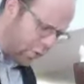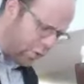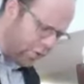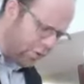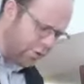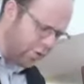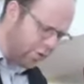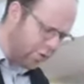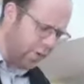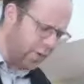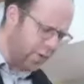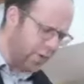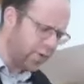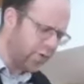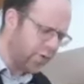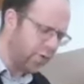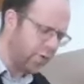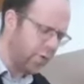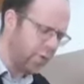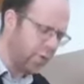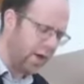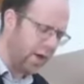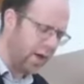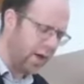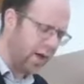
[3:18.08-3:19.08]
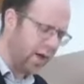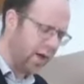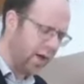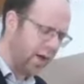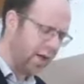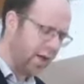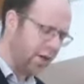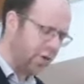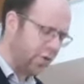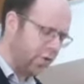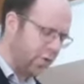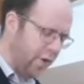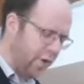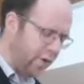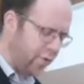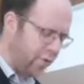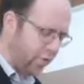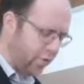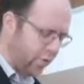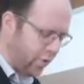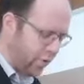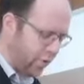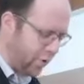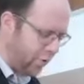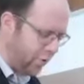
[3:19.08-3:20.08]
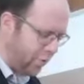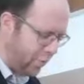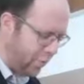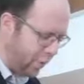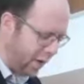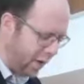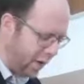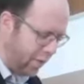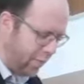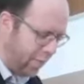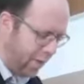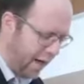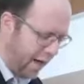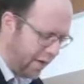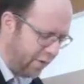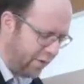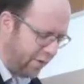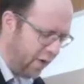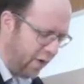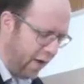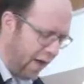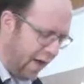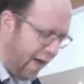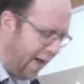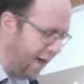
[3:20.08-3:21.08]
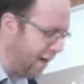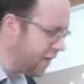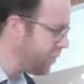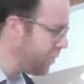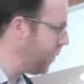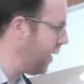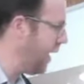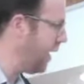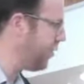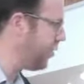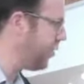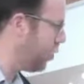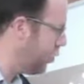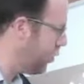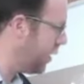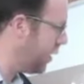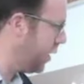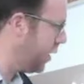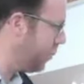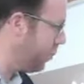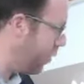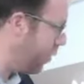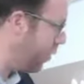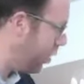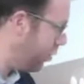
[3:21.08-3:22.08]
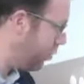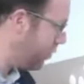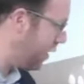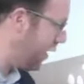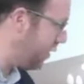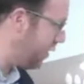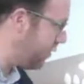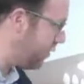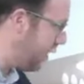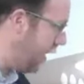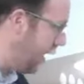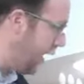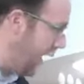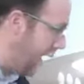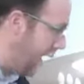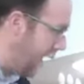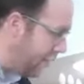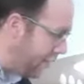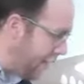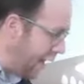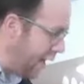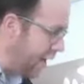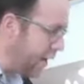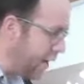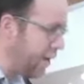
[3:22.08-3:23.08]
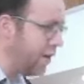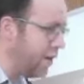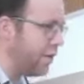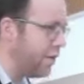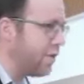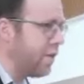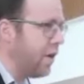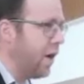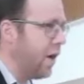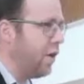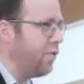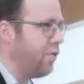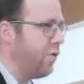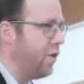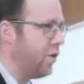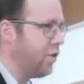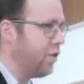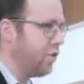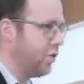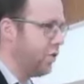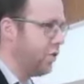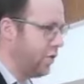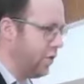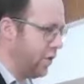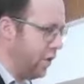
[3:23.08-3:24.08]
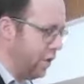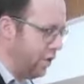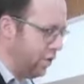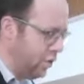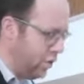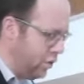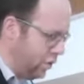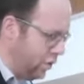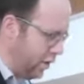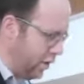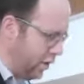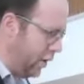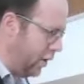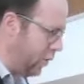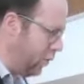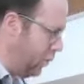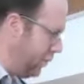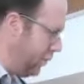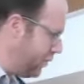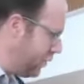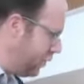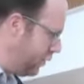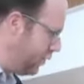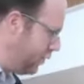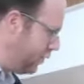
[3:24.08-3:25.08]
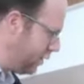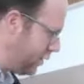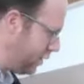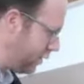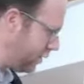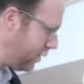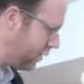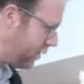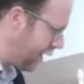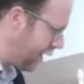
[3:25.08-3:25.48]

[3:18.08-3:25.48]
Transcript: is going to increase or is going to bring about, expedite the cooking process, and that in itself is considered cooking. We've still not